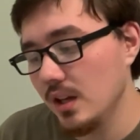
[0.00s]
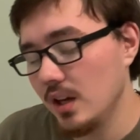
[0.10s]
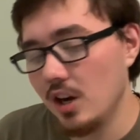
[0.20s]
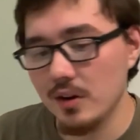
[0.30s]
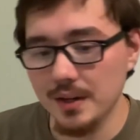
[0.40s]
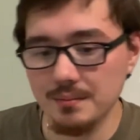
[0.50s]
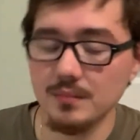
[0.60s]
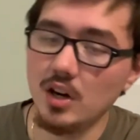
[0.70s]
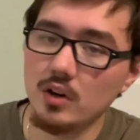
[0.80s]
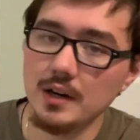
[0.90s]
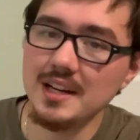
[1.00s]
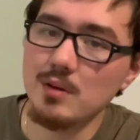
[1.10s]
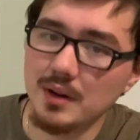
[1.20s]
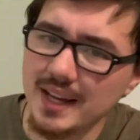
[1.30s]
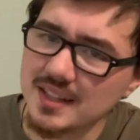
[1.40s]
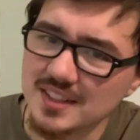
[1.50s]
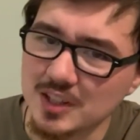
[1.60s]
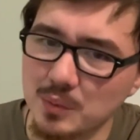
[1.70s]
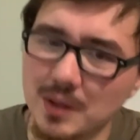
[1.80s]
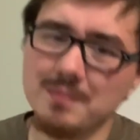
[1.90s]
All right. Now we're getting
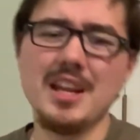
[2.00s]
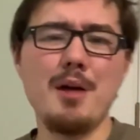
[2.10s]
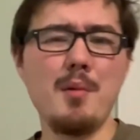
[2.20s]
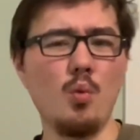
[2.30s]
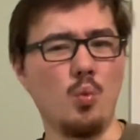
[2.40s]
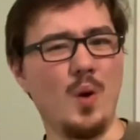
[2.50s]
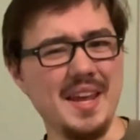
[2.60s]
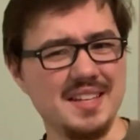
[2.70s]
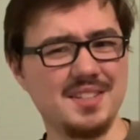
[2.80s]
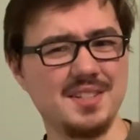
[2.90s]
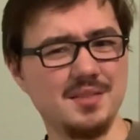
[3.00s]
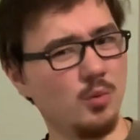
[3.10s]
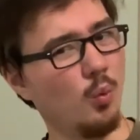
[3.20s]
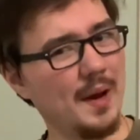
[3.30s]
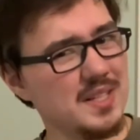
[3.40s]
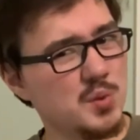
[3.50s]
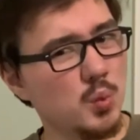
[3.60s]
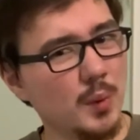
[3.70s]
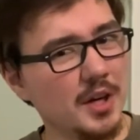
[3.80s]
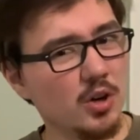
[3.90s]
somewhere. How about weight? Weight's
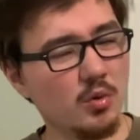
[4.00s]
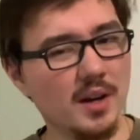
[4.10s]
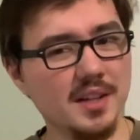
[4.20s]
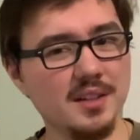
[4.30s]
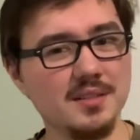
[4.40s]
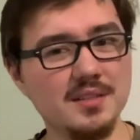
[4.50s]
weird, right?